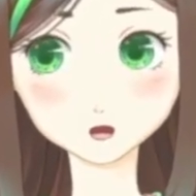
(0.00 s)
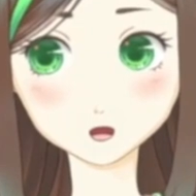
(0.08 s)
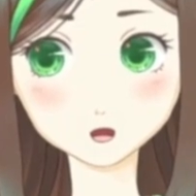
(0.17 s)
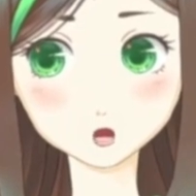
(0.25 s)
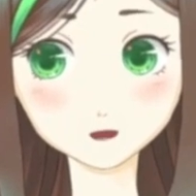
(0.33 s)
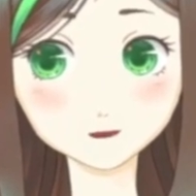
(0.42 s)

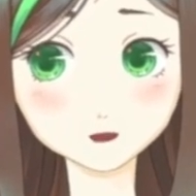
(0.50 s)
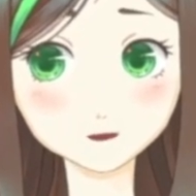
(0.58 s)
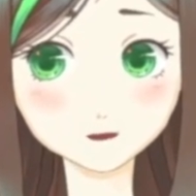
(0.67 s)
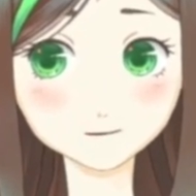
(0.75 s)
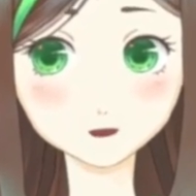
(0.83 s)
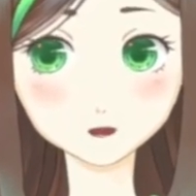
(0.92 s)
often
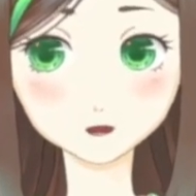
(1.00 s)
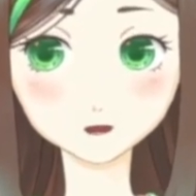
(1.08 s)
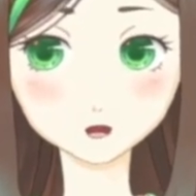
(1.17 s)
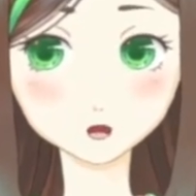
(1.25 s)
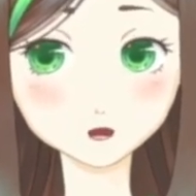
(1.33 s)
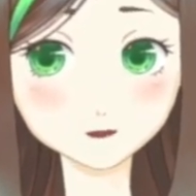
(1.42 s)
reveals
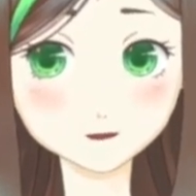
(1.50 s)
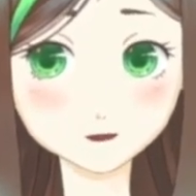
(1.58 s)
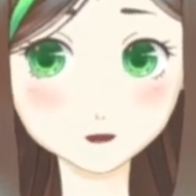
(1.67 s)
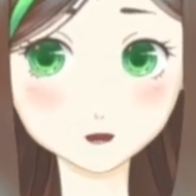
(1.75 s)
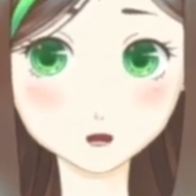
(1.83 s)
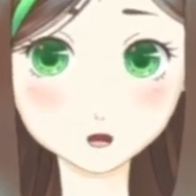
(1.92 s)
weird
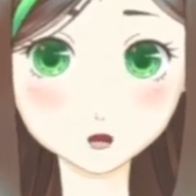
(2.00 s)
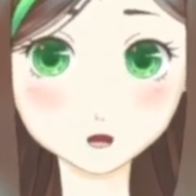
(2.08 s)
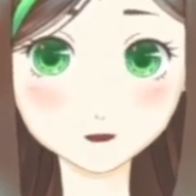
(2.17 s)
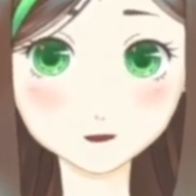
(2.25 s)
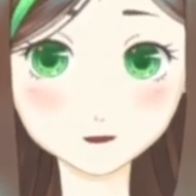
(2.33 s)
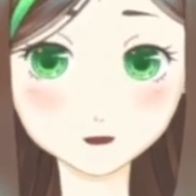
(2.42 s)
proportions
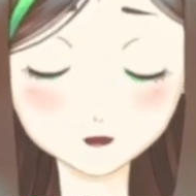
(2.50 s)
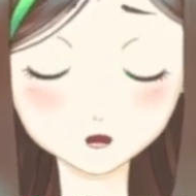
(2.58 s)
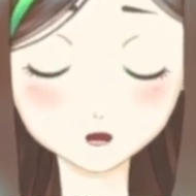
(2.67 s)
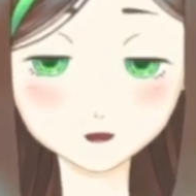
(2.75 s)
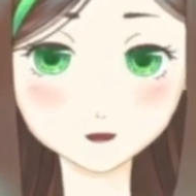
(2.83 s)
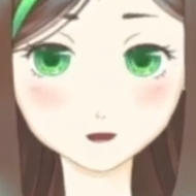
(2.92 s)
or
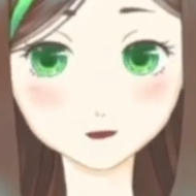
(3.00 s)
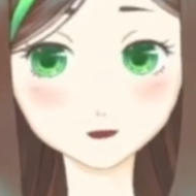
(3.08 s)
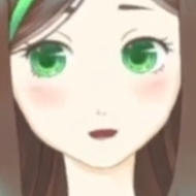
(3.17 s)
skewed